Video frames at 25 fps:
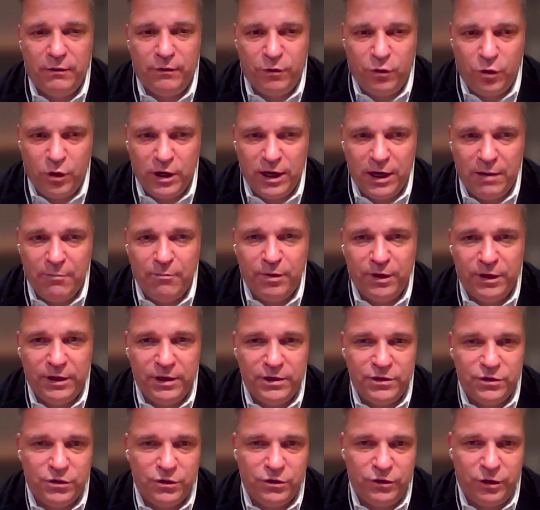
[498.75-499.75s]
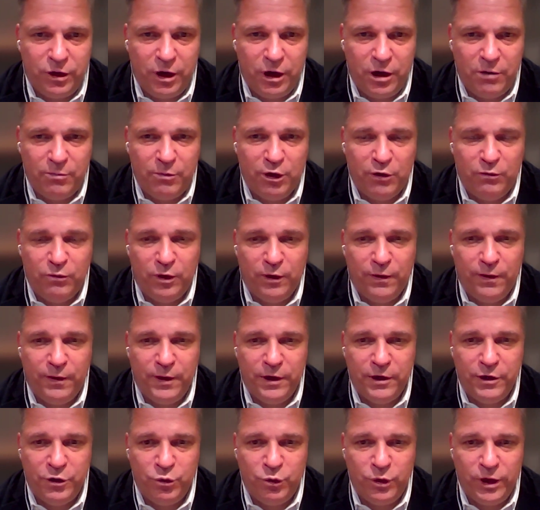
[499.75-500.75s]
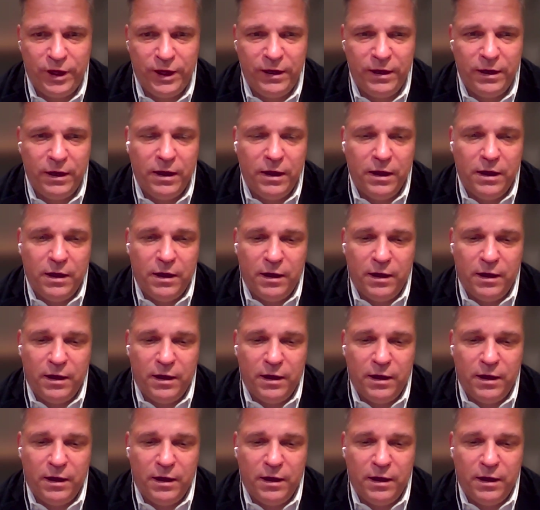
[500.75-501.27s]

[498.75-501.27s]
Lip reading: for companies to talk about what they're doing.